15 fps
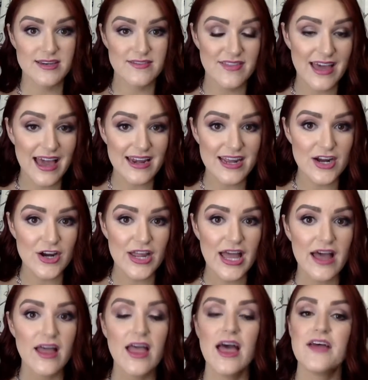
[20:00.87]
that
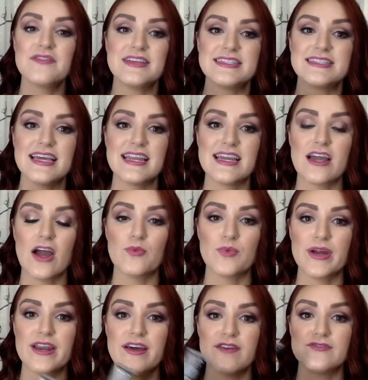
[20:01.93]
area. They said it got
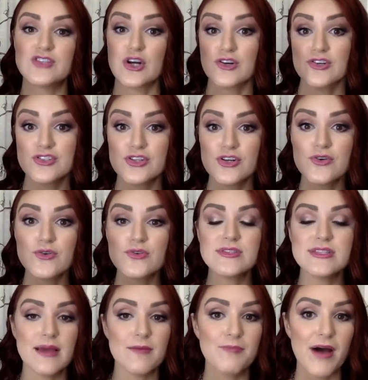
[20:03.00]
rid of dark
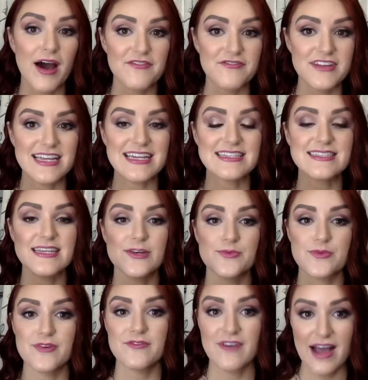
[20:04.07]
circles and puffiness, it
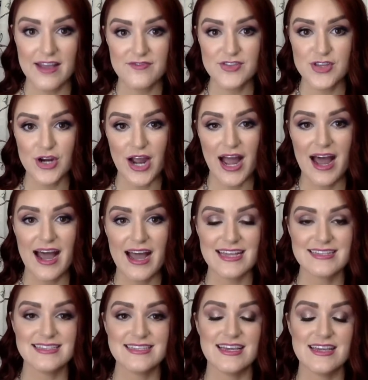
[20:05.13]
revived their
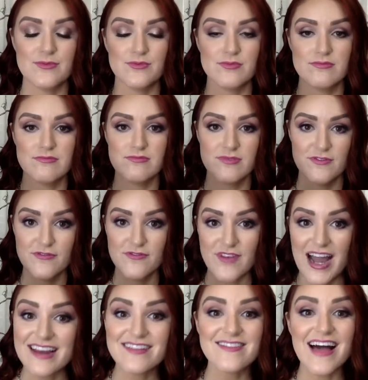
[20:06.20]
eyes, it
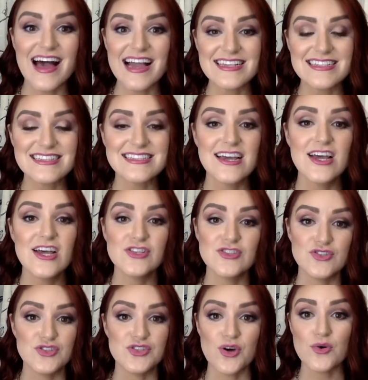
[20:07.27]
revitalized.
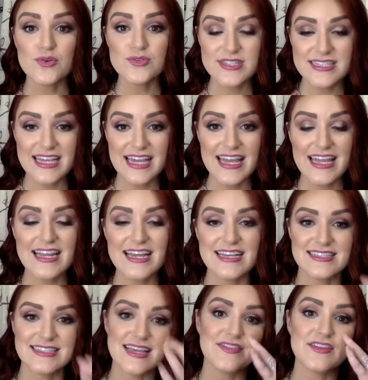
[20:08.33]
Dull skin,
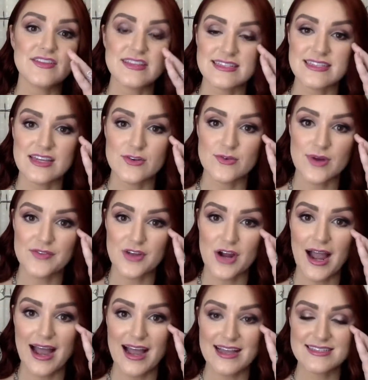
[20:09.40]
it said that the skin around
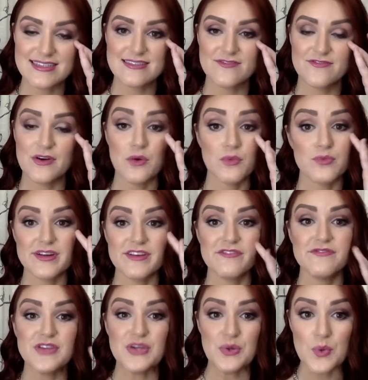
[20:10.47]
their eyes felt
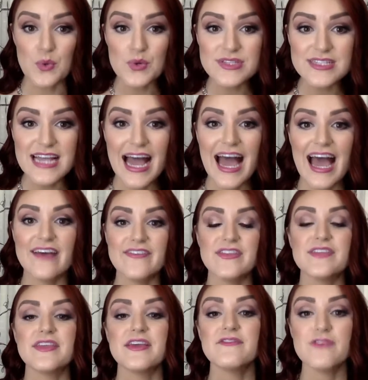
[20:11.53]
refueled and
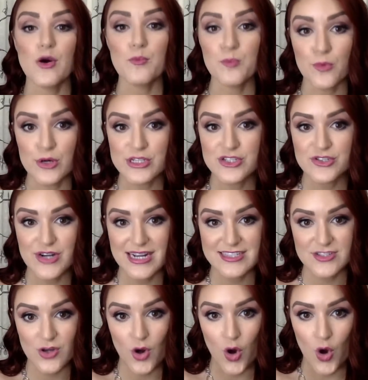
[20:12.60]
that they felt
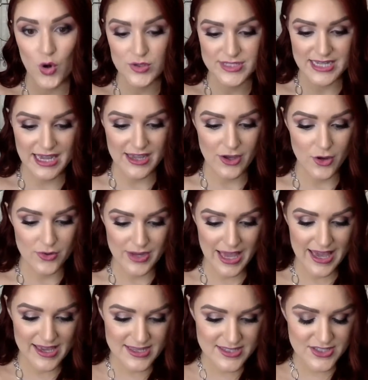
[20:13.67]
moisturized all day.
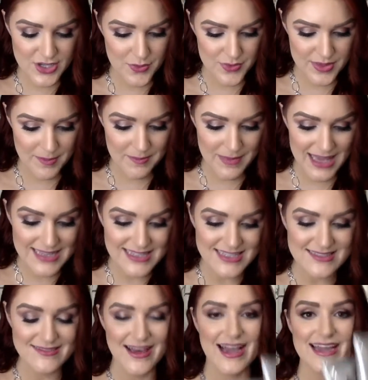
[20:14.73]
Okay, so the
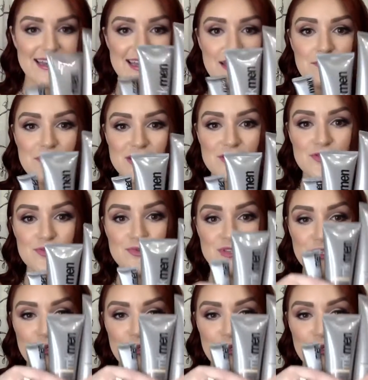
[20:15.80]
men's line can be used